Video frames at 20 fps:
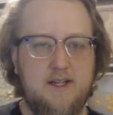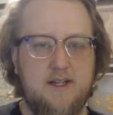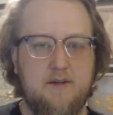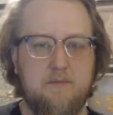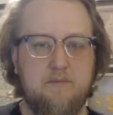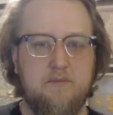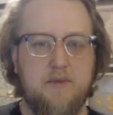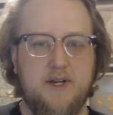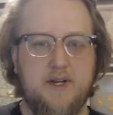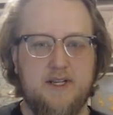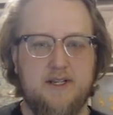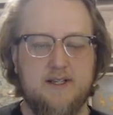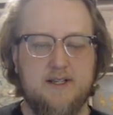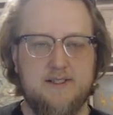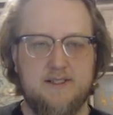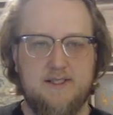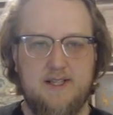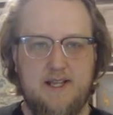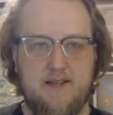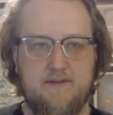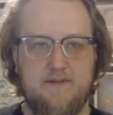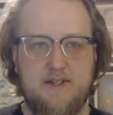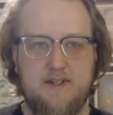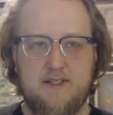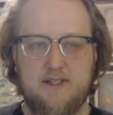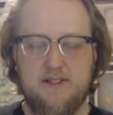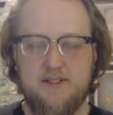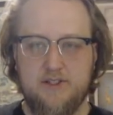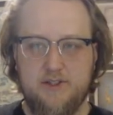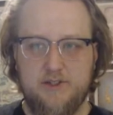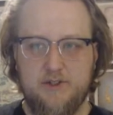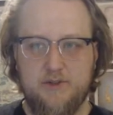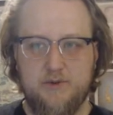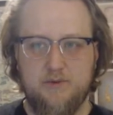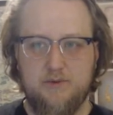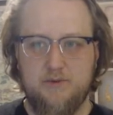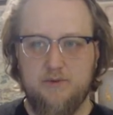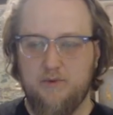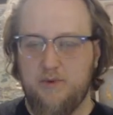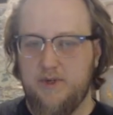but it doesn't have anything to
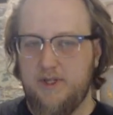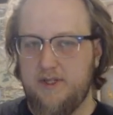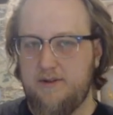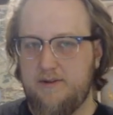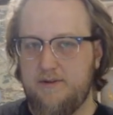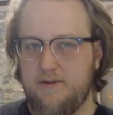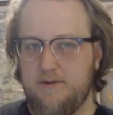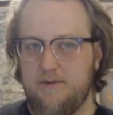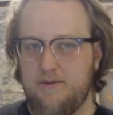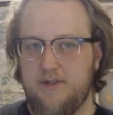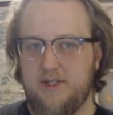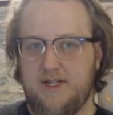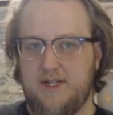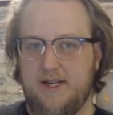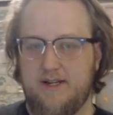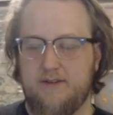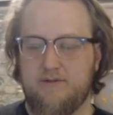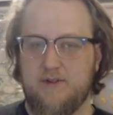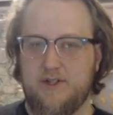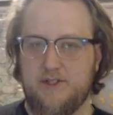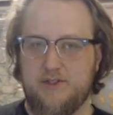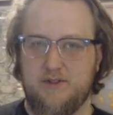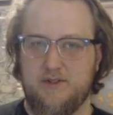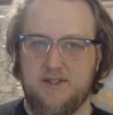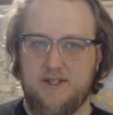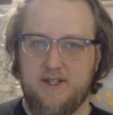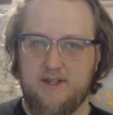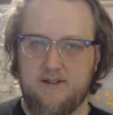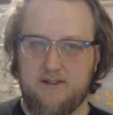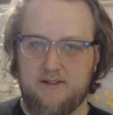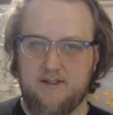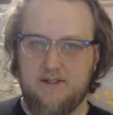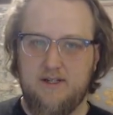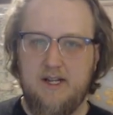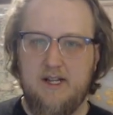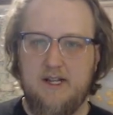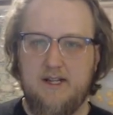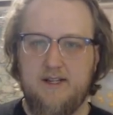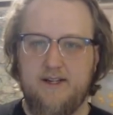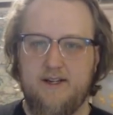do with the kind of restaurant they are.
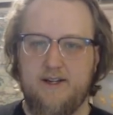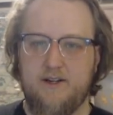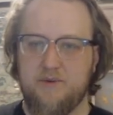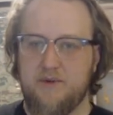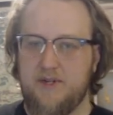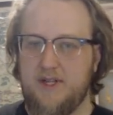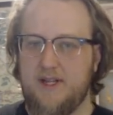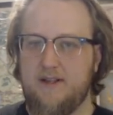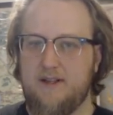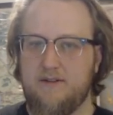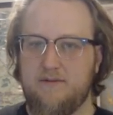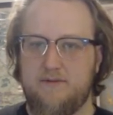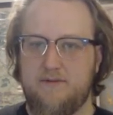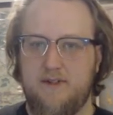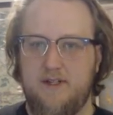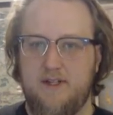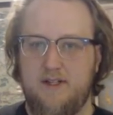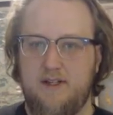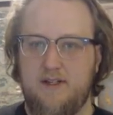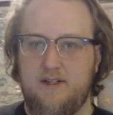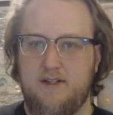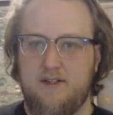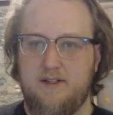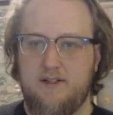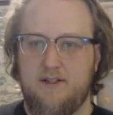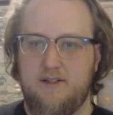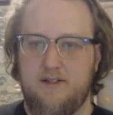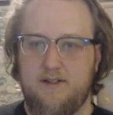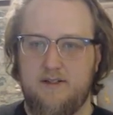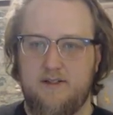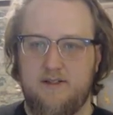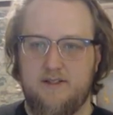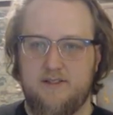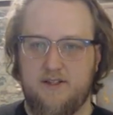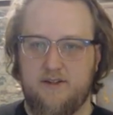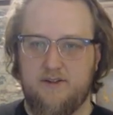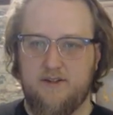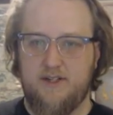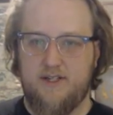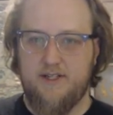Here we have
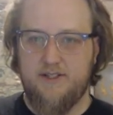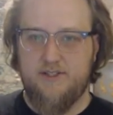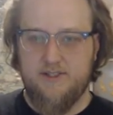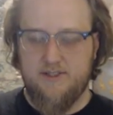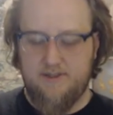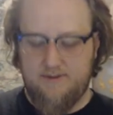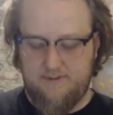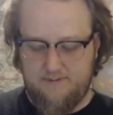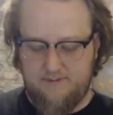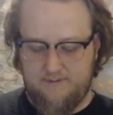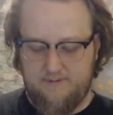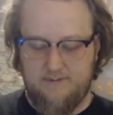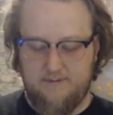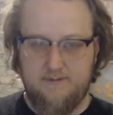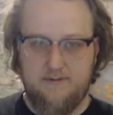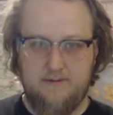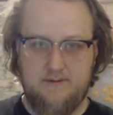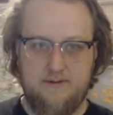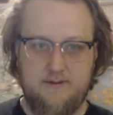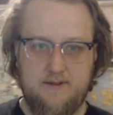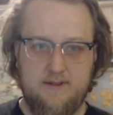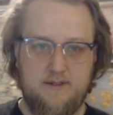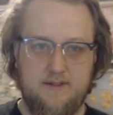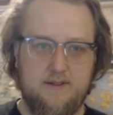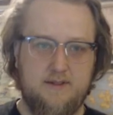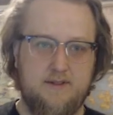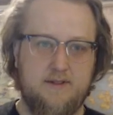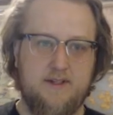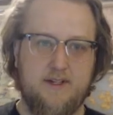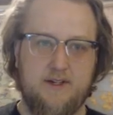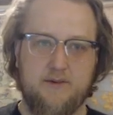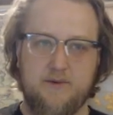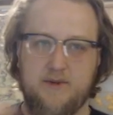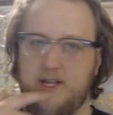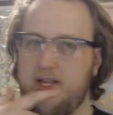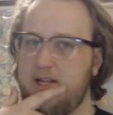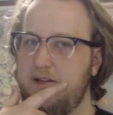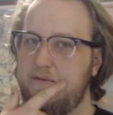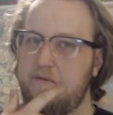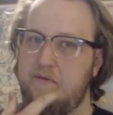Southern Kitchen. Here we
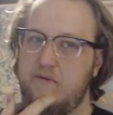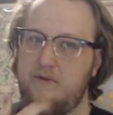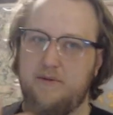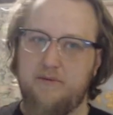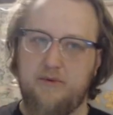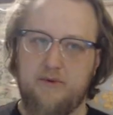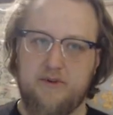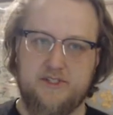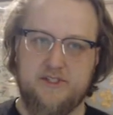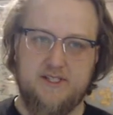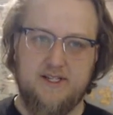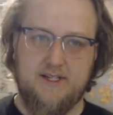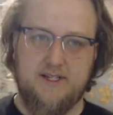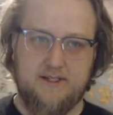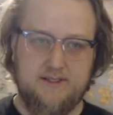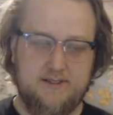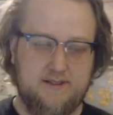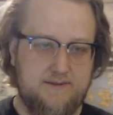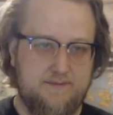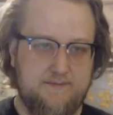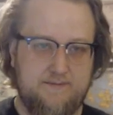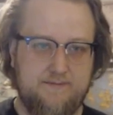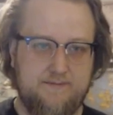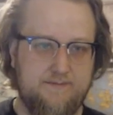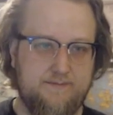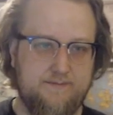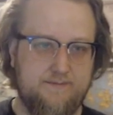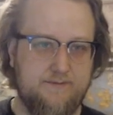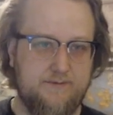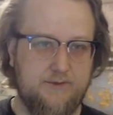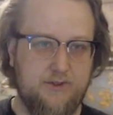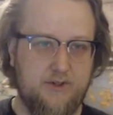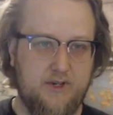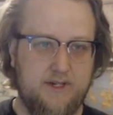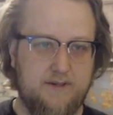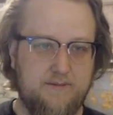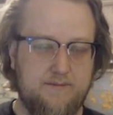have front porch snacks. Great.